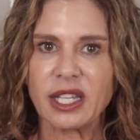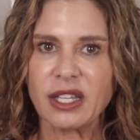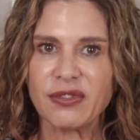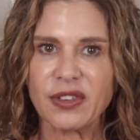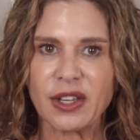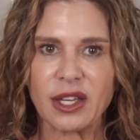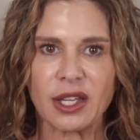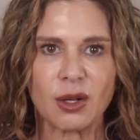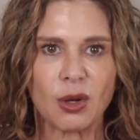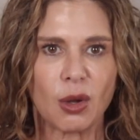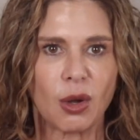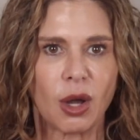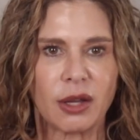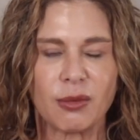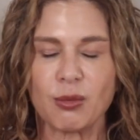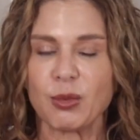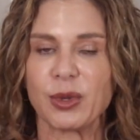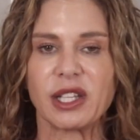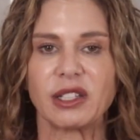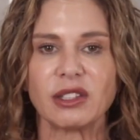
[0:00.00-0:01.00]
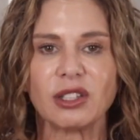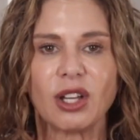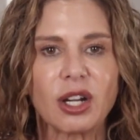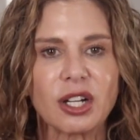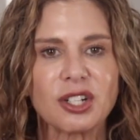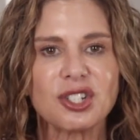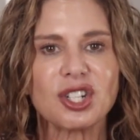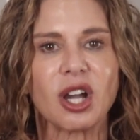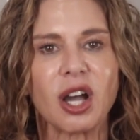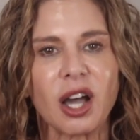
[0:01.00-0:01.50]
even with a
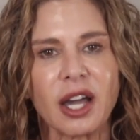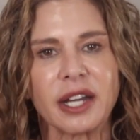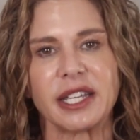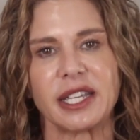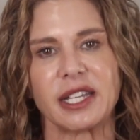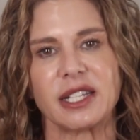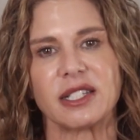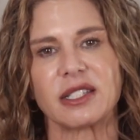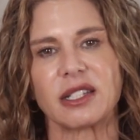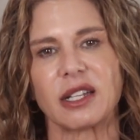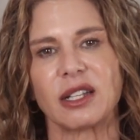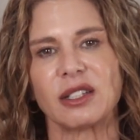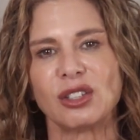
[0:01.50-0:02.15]
large audience,